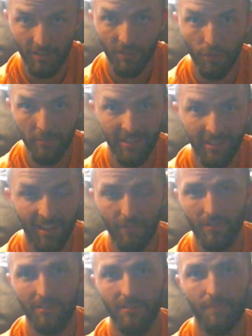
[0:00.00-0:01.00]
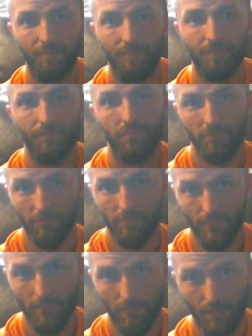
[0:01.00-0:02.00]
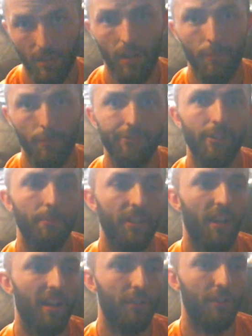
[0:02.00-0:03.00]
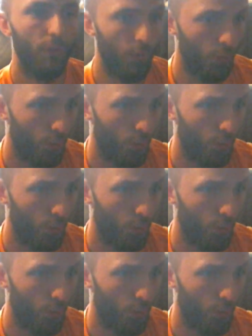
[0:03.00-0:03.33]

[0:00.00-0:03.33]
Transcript: that we're achieving something. There has to be proof for it.